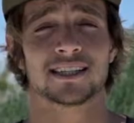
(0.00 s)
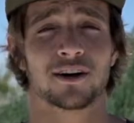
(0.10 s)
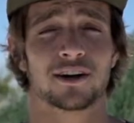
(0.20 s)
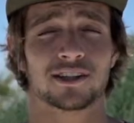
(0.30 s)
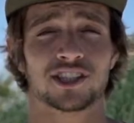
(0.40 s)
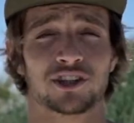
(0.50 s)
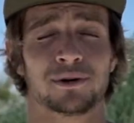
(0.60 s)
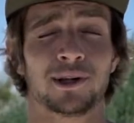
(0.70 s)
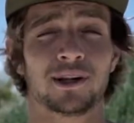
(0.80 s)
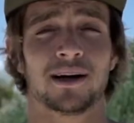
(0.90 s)
It's got a
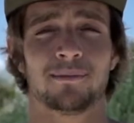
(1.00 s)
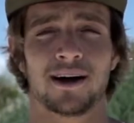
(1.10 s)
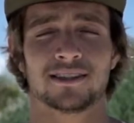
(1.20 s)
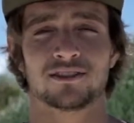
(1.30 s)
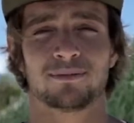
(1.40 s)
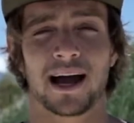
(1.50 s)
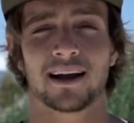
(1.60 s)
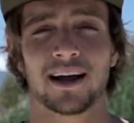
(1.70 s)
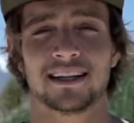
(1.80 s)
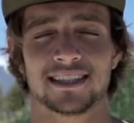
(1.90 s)
considerable amount of
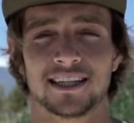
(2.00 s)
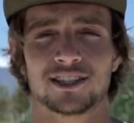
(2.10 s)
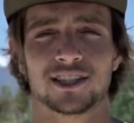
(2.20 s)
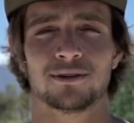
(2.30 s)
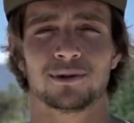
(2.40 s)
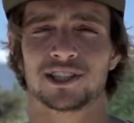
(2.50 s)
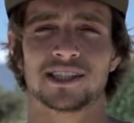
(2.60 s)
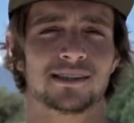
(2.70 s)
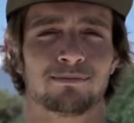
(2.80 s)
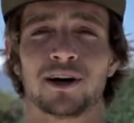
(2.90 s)
backline tension, which
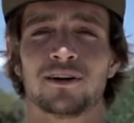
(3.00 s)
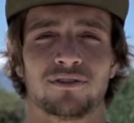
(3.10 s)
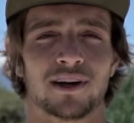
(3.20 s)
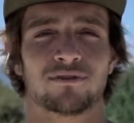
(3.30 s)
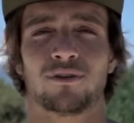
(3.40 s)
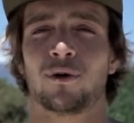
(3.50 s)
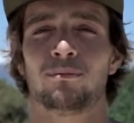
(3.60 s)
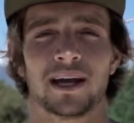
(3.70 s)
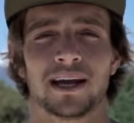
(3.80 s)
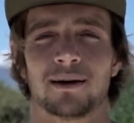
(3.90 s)
is perfect for
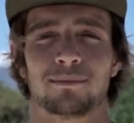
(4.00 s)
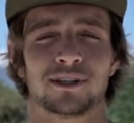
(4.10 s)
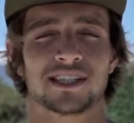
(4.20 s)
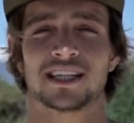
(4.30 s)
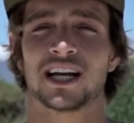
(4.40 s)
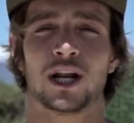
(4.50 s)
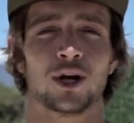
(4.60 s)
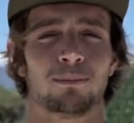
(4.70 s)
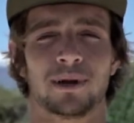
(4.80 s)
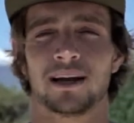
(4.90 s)
big air boosting,
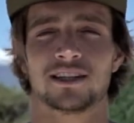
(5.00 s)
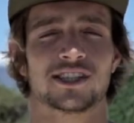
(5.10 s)
looping and